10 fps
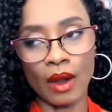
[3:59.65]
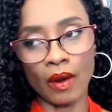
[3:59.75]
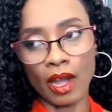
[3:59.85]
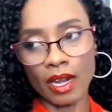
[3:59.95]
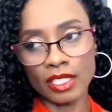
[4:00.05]

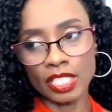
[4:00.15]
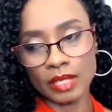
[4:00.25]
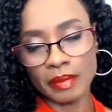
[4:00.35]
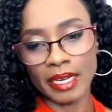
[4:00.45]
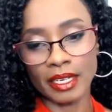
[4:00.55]
our
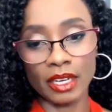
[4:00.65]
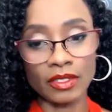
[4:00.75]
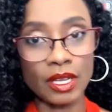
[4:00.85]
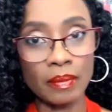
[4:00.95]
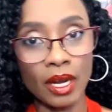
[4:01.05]
conscious mind and
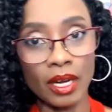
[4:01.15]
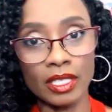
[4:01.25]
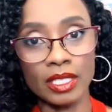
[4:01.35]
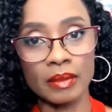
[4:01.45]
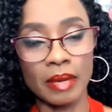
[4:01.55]
our
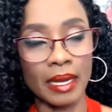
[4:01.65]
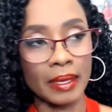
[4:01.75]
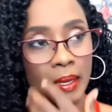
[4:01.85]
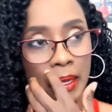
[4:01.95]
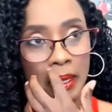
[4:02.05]
subconscious
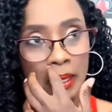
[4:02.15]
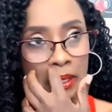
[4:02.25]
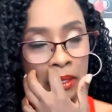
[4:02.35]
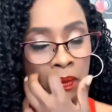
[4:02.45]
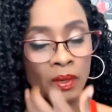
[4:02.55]
mind.
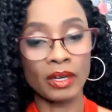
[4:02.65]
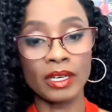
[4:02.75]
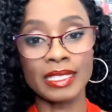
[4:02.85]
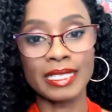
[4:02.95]
So we're going to